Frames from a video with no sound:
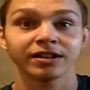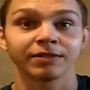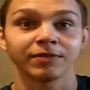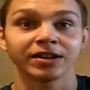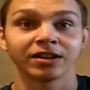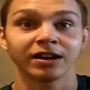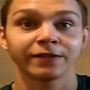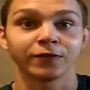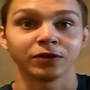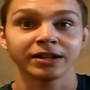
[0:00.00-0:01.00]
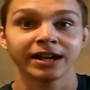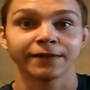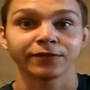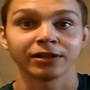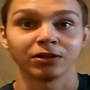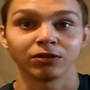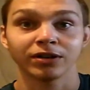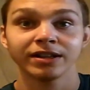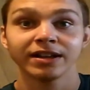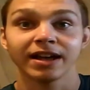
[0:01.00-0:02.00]
and went not fully after the
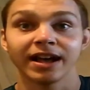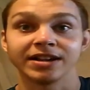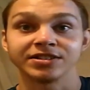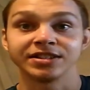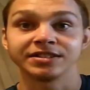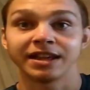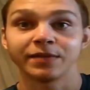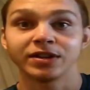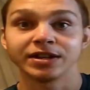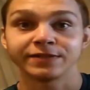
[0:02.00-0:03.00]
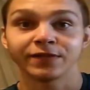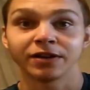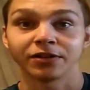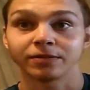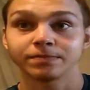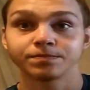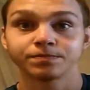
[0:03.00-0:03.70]
Lord, as did David his father.